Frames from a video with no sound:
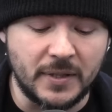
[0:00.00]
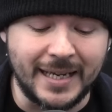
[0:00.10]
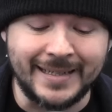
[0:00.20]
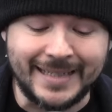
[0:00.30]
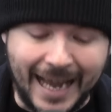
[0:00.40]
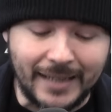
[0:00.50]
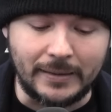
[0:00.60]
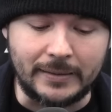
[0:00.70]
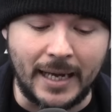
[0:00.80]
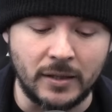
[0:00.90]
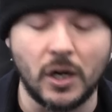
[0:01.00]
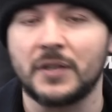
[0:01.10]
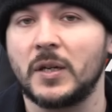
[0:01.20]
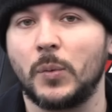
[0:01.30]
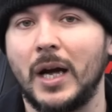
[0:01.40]
entitled and
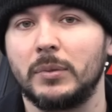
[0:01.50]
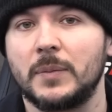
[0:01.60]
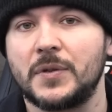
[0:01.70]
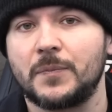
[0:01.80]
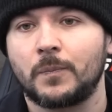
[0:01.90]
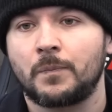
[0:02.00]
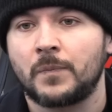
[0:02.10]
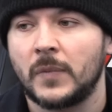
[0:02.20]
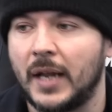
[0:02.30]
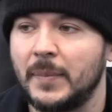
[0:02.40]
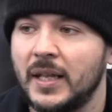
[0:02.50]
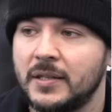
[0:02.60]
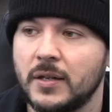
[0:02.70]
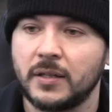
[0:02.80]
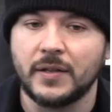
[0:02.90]
causing problems. And I mean that
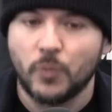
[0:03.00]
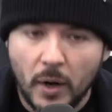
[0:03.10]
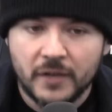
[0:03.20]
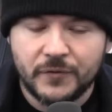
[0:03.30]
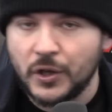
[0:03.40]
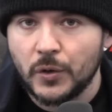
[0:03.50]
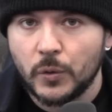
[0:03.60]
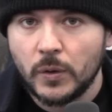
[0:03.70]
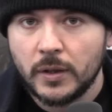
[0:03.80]
seriously, it's one of two.